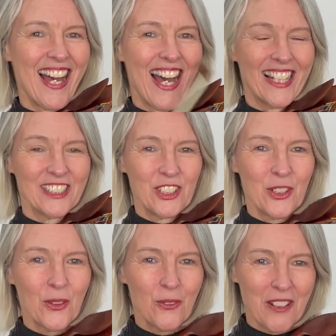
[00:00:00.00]
And
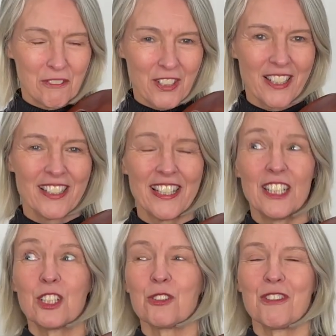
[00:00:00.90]
you have done an
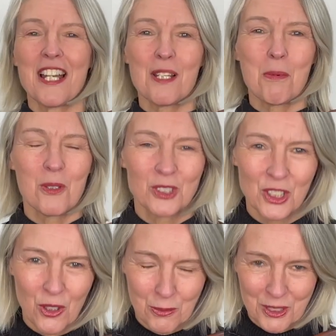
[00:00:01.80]
incredible
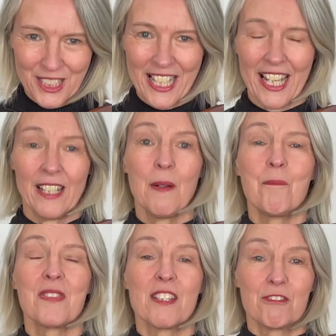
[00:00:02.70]
job today.
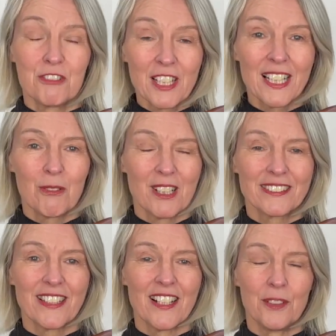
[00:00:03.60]
Really well
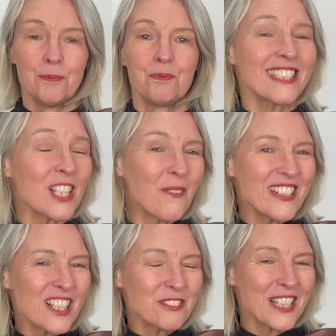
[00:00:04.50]
done. So as
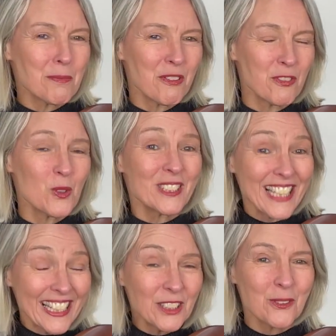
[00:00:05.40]
I've said before,
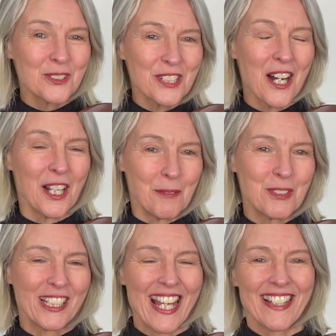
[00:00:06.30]
take your time to
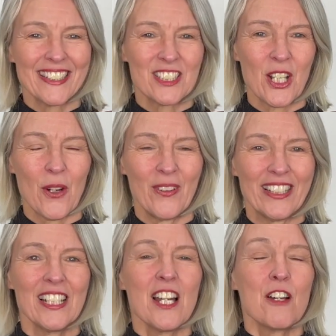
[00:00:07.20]
get this going
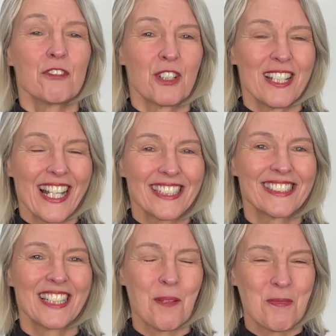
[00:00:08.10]
for the next
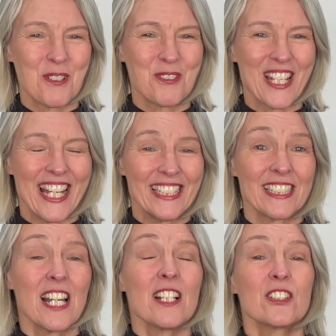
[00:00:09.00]
couple of days.
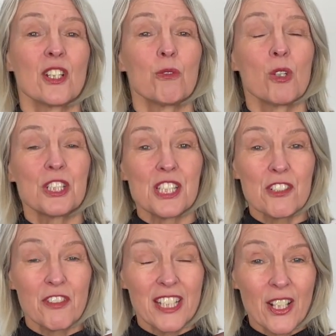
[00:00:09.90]
So watch this
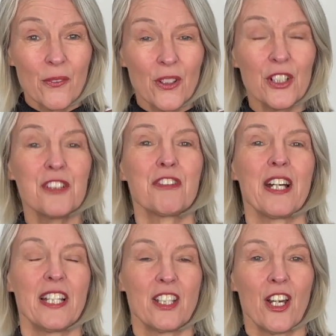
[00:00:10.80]
video over
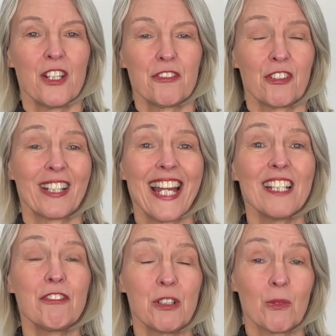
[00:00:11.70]
and over again
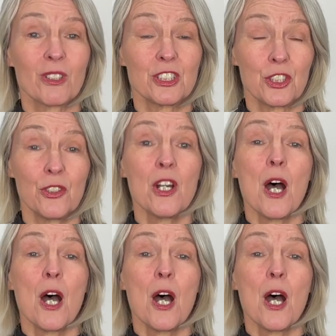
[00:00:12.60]
if you want to.